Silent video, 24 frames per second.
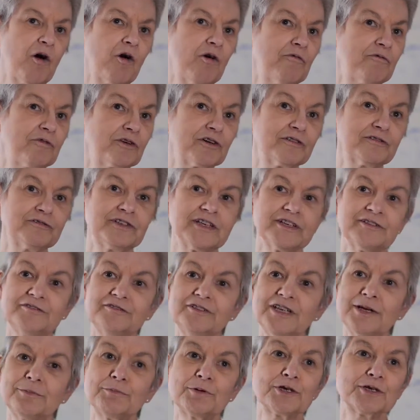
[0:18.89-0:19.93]
over
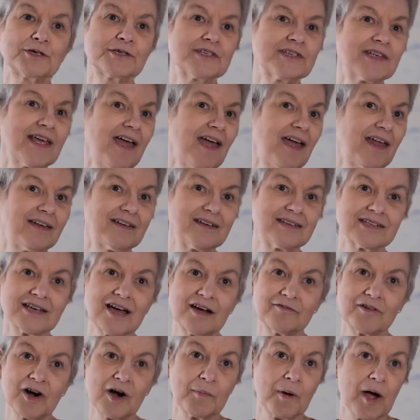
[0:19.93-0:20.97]
50%
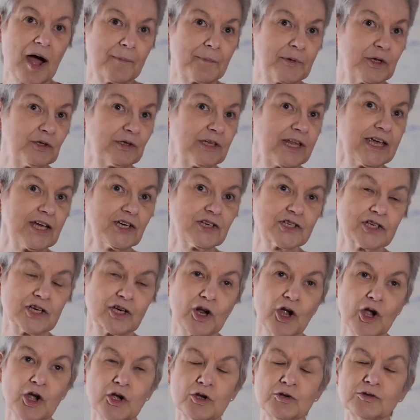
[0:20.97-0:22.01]
of our
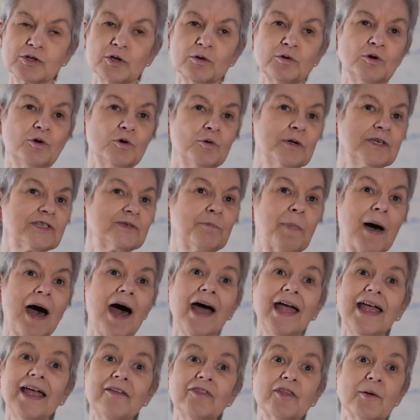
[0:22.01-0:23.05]
population. So who is
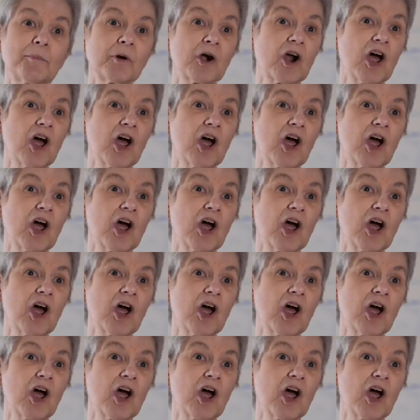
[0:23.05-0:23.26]
buying the